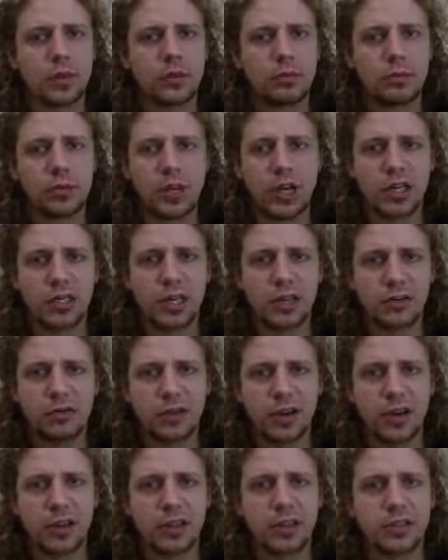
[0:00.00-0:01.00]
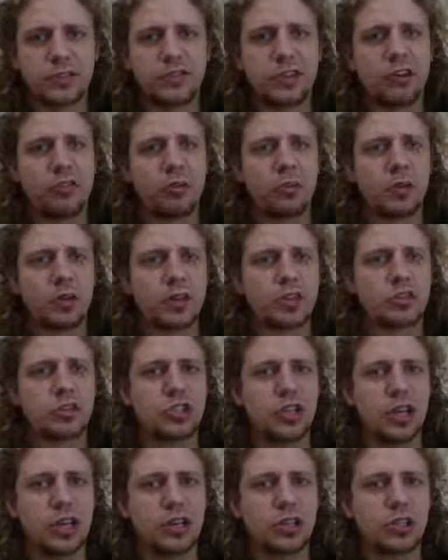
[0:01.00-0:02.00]
Identifying this favorable
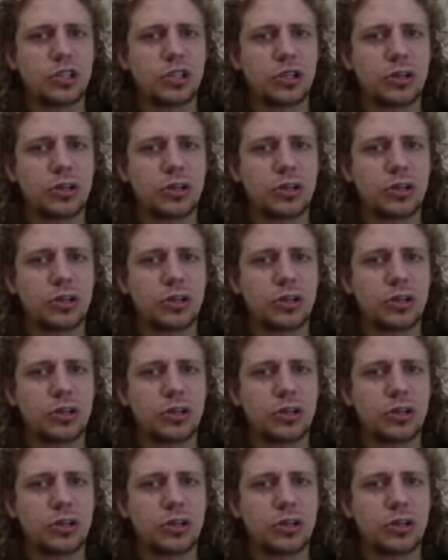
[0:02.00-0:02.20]
exchange.